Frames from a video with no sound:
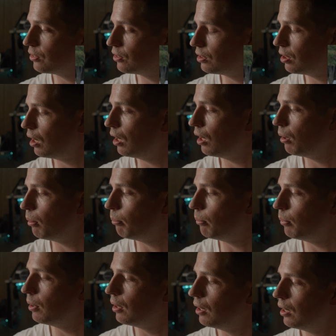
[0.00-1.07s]

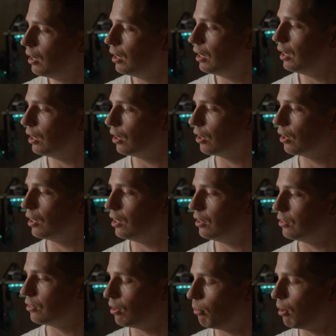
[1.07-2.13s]
Tim here
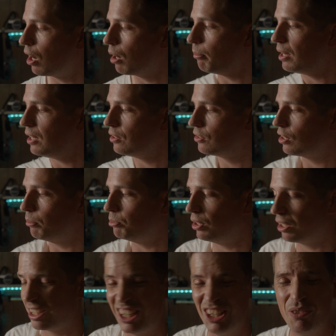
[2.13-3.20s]
is our main
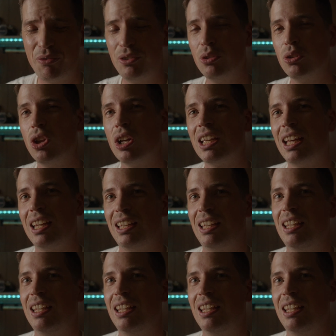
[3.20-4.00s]
subject, and if you look at